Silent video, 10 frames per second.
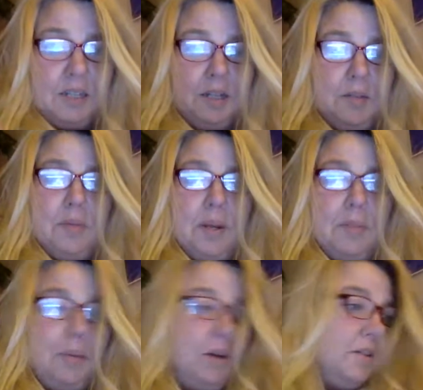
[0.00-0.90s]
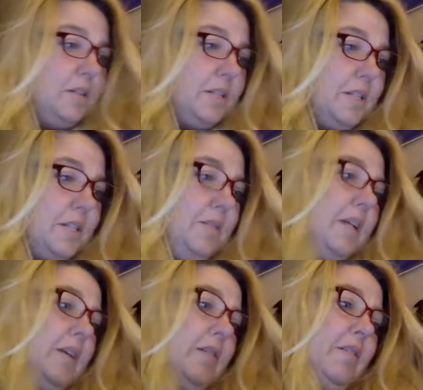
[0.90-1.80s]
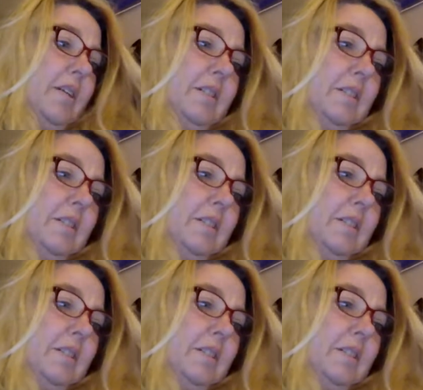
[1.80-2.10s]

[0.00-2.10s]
My partner is down there, and